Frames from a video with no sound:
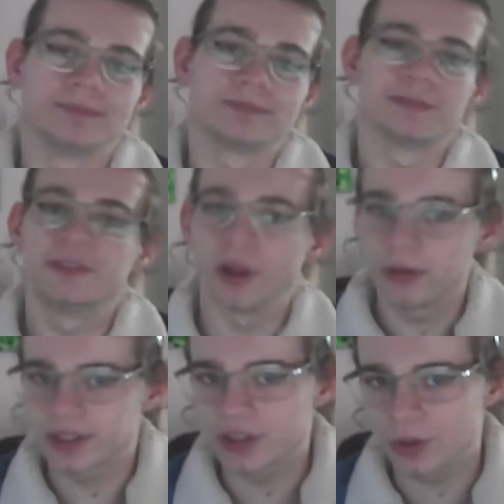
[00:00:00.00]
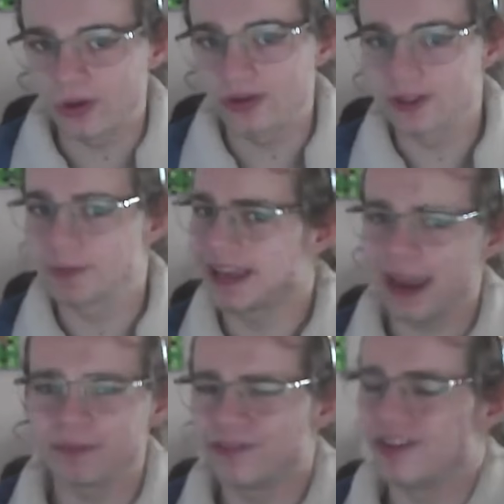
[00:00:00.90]
following tutorials
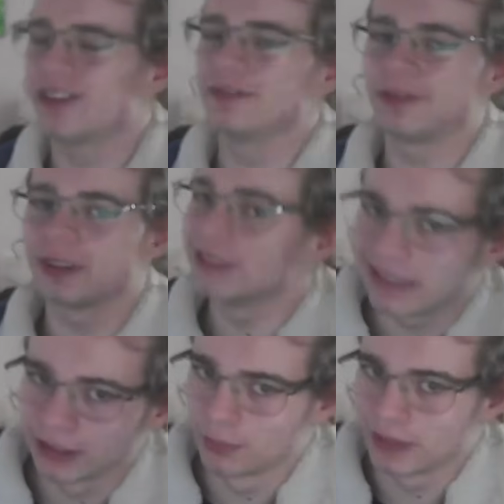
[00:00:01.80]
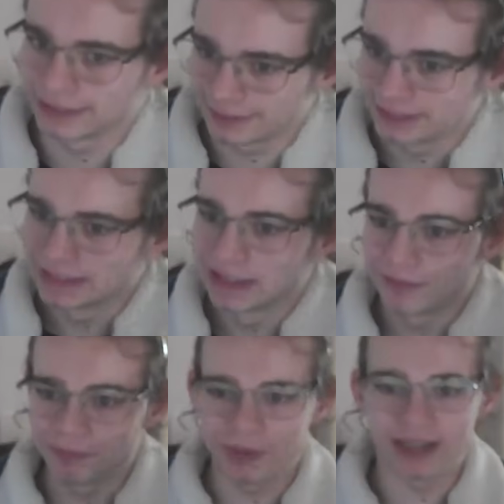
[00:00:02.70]
became fun for a little bit,
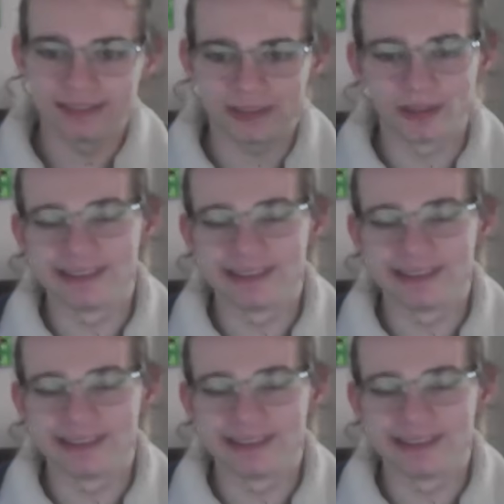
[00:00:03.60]
but on